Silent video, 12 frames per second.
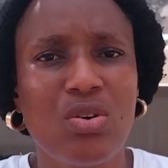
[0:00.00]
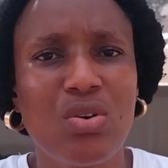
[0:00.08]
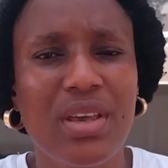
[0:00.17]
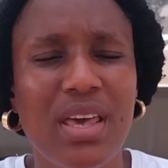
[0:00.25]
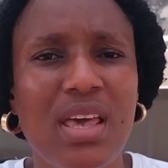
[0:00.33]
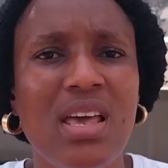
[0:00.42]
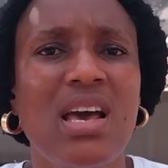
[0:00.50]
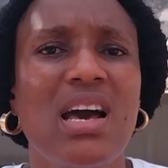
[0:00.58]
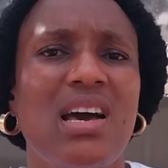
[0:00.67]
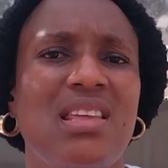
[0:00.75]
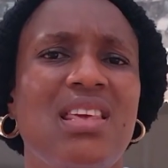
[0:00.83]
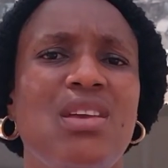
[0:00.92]
okay?
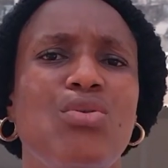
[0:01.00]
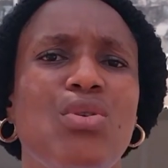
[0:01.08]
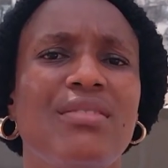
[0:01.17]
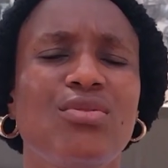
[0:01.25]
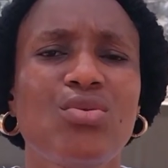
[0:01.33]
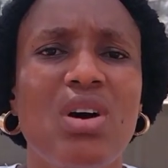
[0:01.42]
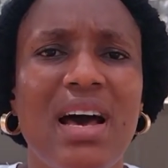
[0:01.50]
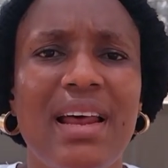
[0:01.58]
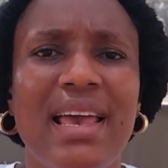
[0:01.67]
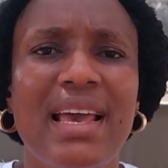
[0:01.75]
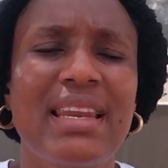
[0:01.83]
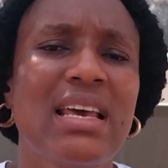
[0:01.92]
And then you have to go
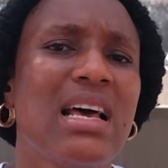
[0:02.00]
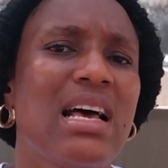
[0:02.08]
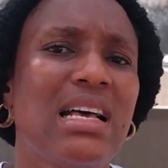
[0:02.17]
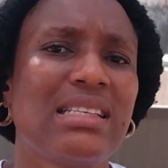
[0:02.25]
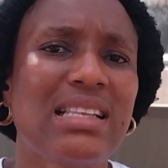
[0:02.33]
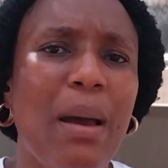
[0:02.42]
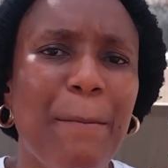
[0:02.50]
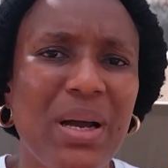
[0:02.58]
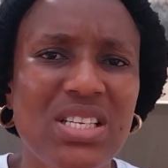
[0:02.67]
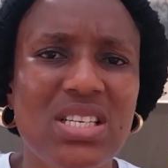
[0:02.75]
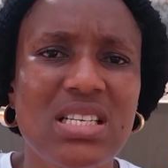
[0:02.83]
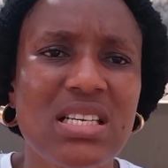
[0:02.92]
ahead and start
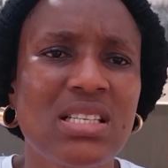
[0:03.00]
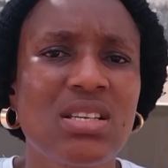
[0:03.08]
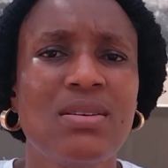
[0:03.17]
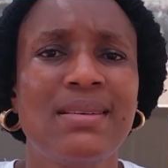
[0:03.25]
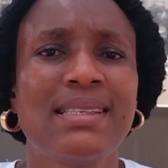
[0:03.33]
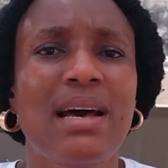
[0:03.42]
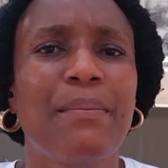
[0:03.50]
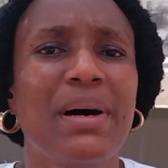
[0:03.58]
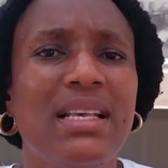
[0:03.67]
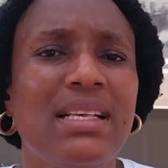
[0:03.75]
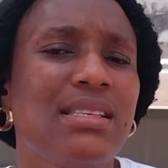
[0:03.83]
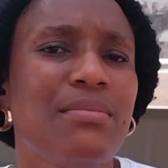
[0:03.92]
patching it, start
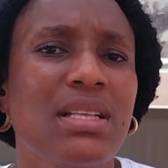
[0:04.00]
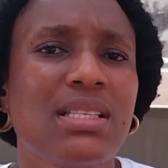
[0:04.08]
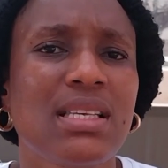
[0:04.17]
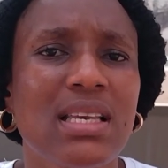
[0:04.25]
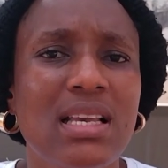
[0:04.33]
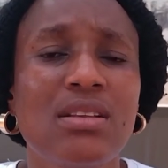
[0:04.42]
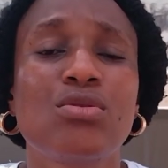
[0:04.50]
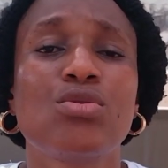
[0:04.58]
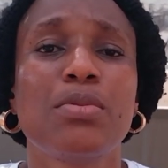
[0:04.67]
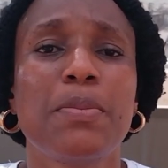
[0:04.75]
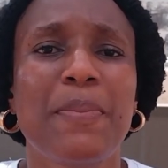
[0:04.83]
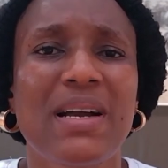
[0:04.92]
buying cement again
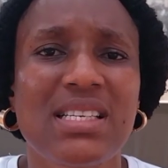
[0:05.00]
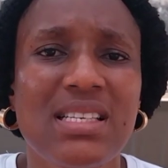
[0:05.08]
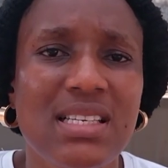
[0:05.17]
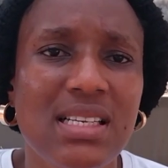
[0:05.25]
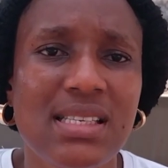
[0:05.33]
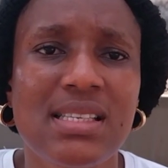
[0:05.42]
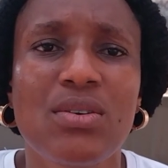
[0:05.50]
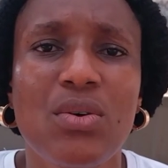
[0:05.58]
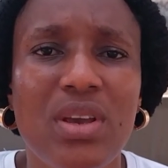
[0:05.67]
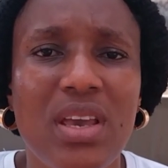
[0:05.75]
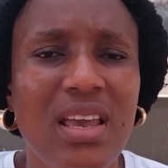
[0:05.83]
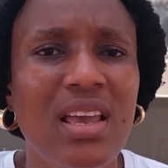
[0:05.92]
to be patching this,
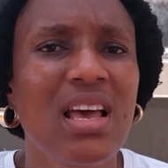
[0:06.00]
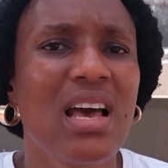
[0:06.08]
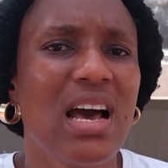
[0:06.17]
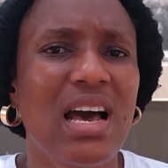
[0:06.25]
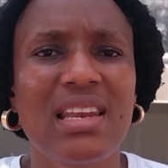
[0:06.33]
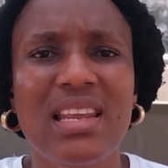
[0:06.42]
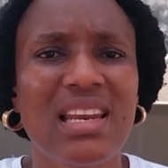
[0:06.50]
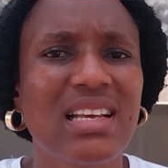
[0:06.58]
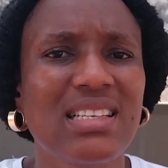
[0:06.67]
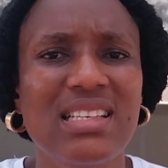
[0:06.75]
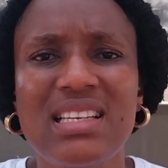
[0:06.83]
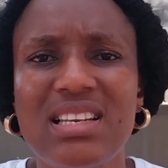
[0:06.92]
okay? And then
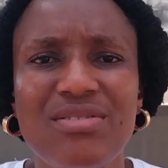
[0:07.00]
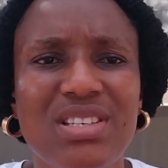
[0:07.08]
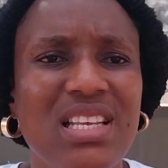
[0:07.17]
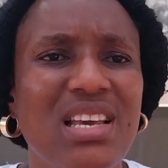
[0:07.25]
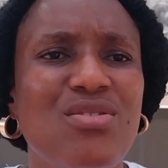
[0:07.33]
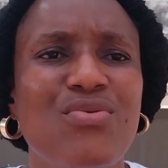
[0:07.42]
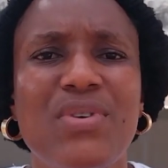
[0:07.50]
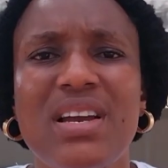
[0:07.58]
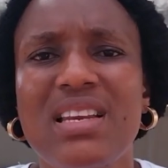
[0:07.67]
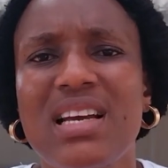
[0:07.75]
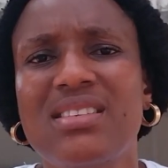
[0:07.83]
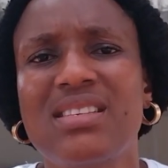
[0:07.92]
at the end of the day, you
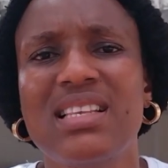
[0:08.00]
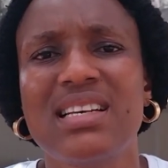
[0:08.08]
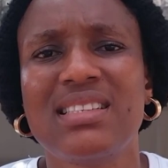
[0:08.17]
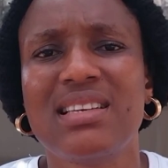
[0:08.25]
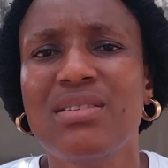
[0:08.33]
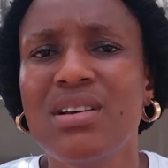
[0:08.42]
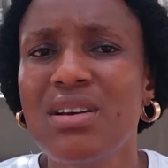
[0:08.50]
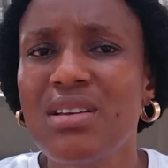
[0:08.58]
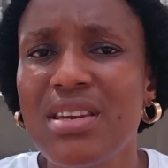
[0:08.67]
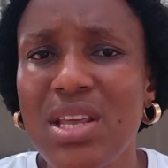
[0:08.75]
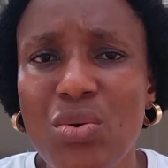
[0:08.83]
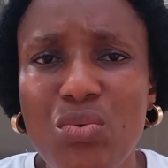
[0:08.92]
find out that
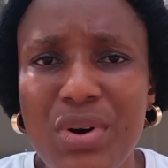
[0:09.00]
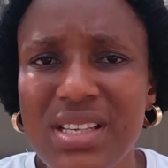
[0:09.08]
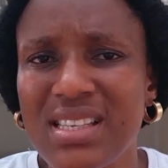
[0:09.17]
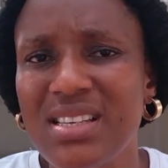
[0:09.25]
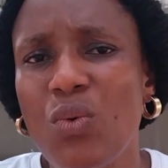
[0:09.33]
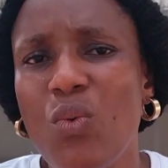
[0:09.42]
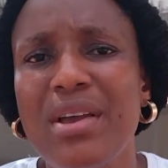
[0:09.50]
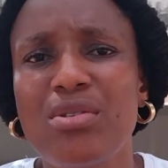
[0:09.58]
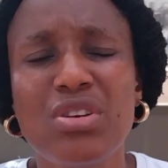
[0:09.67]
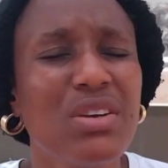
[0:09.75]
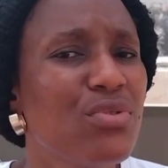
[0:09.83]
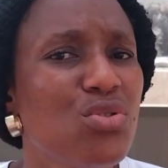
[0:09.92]
the reason why
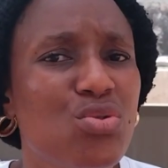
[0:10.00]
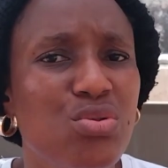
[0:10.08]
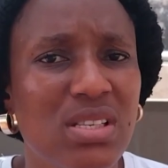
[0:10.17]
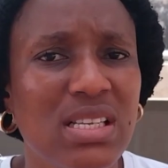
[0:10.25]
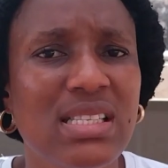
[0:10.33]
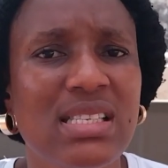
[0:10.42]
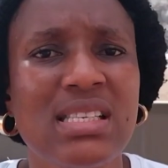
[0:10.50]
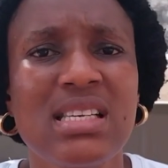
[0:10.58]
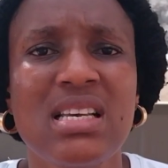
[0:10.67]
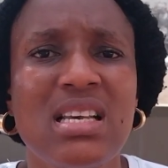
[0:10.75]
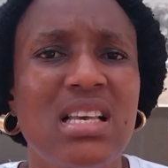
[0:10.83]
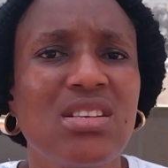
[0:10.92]
you even choose it
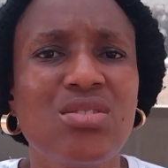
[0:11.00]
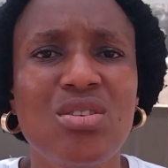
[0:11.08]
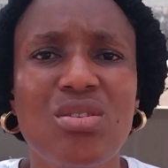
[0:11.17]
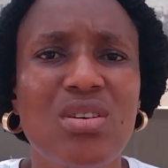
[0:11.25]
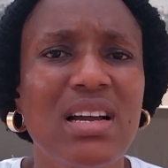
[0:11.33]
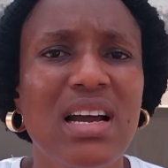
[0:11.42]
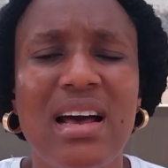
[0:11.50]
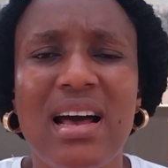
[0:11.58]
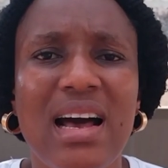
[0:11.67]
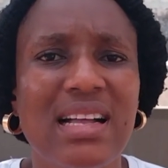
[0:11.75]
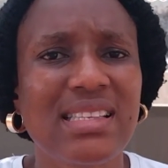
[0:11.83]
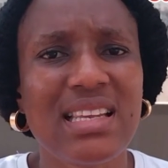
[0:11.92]
is no longer
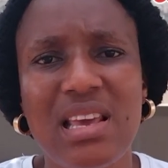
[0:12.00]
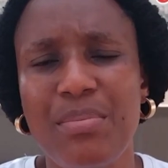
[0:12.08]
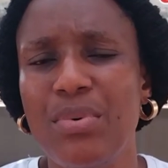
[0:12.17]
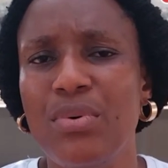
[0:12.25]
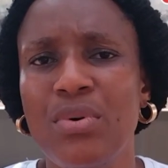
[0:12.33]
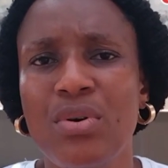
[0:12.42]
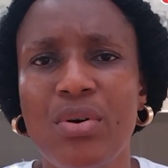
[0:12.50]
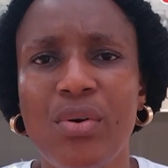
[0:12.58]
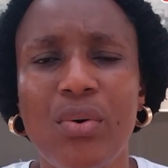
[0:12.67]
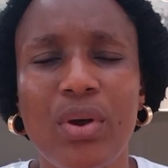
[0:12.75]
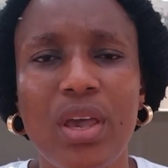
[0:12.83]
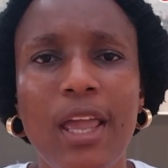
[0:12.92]
attainable,
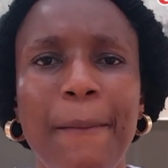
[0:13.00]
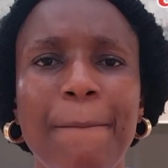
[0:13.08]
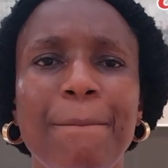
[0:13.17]
okay?